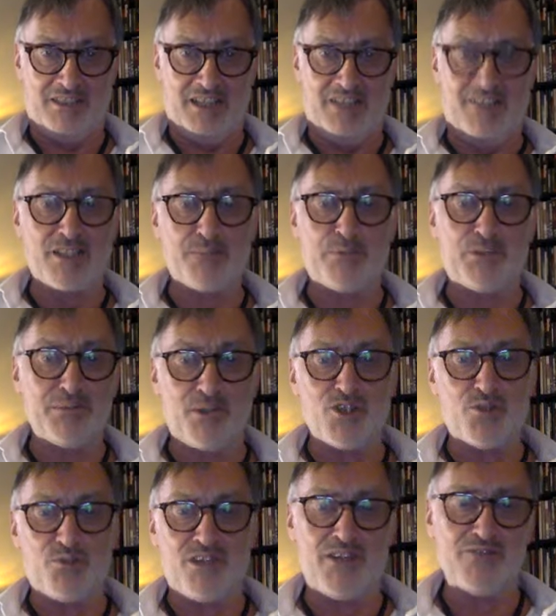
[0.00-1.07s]
And that's pretty
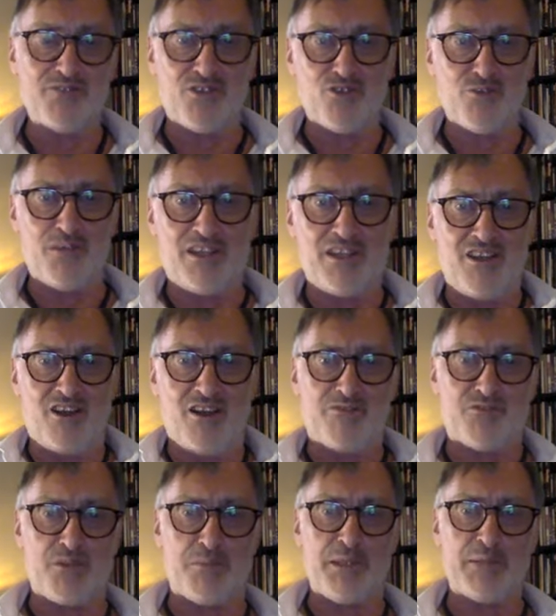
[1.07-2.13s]
much what I've done all my life.
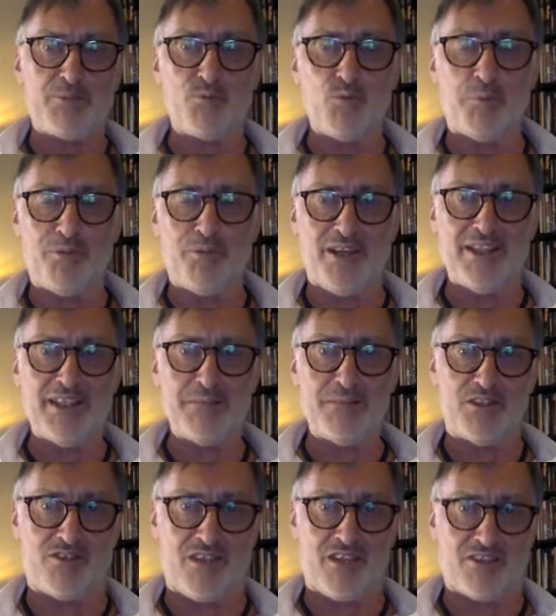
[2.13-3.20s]
So people will play
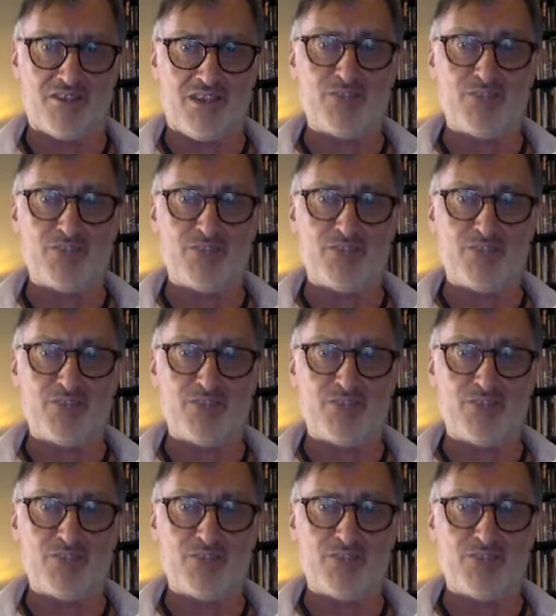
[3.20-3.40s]
me things.